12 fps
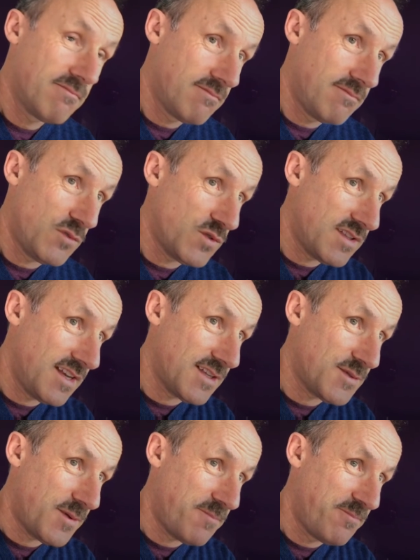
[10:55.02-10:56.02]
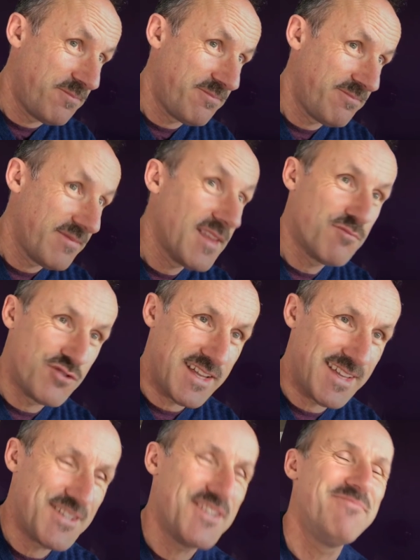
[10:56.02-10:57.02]
What's the next one?
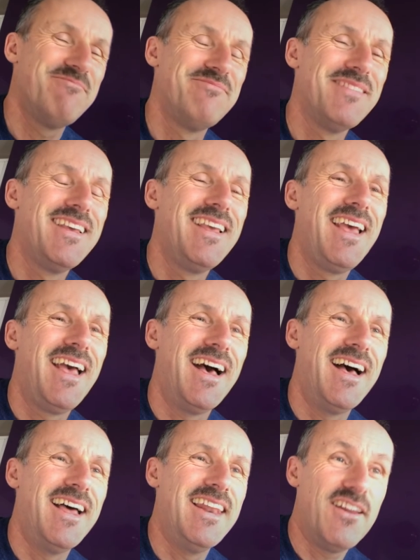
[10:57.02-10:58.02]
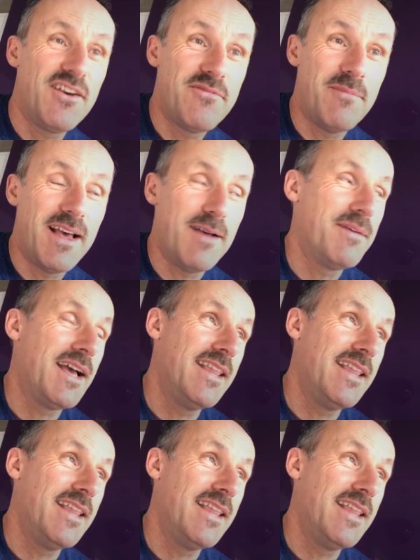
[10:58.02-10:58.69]
Protection. Life map, and